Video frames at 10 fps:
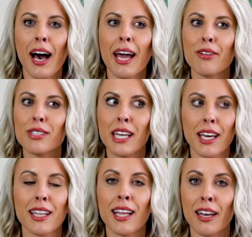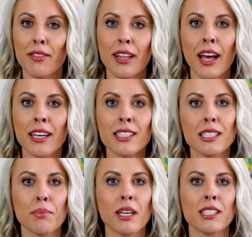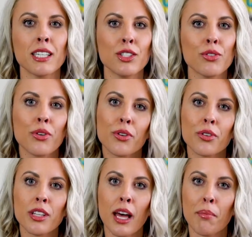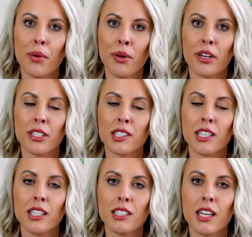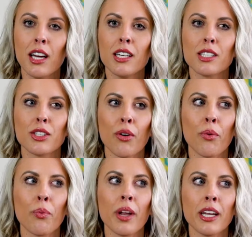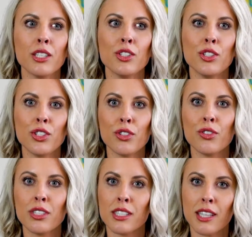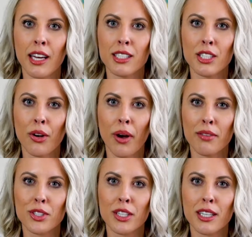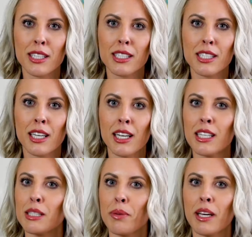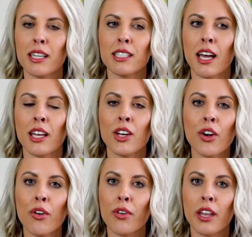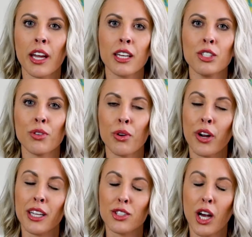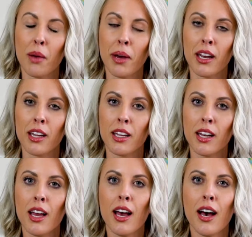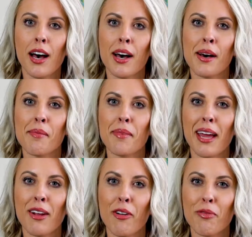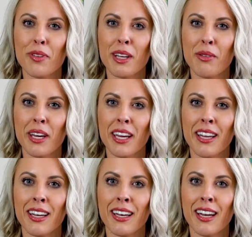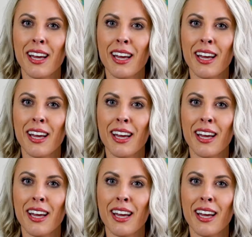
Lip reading: I don't take a lot of clients because I do hold that broker seat. So when I do decide to go after a listing, it's because I know that I can do a great job at it. And hopefully we can